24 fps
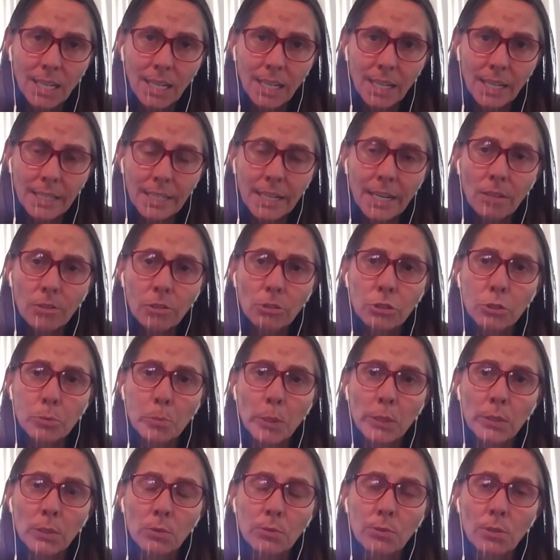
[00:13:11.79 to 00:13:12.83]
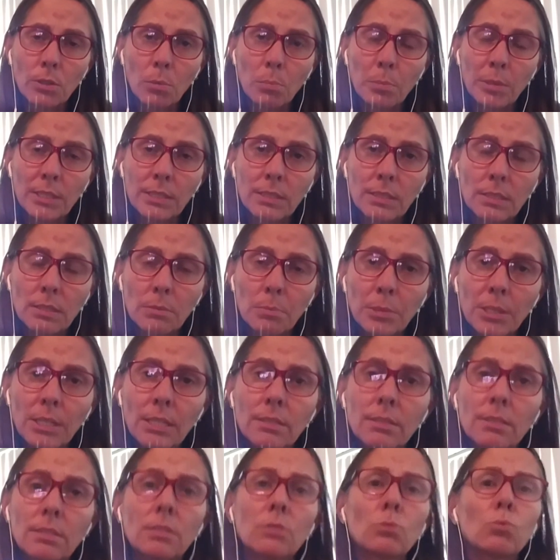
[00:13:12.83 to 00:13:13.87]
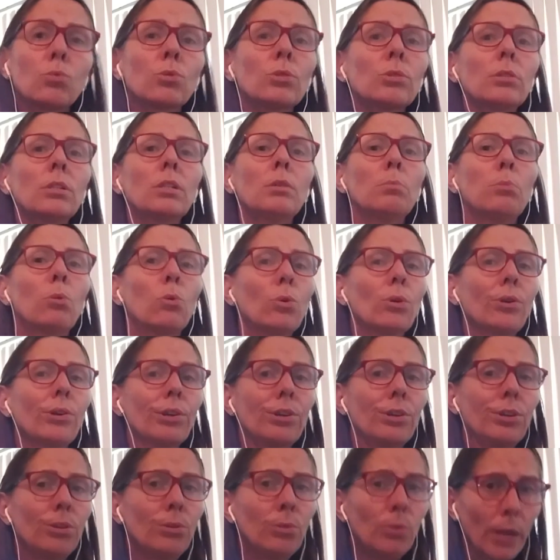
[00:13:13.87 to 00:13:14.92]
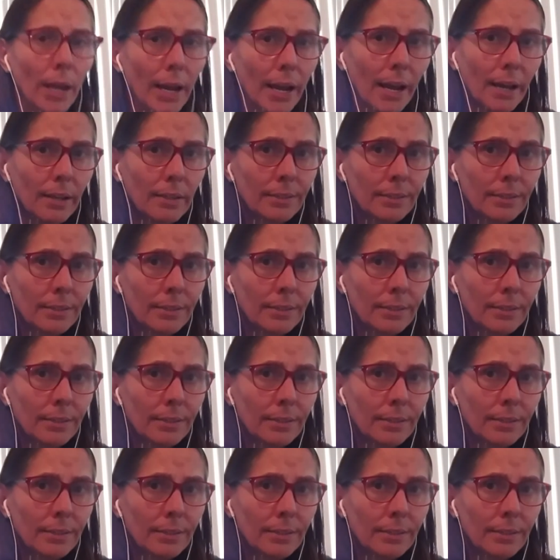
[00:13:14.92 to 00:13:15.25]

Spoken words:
And get out there and spread those little pieces of peace. It's really important to do that.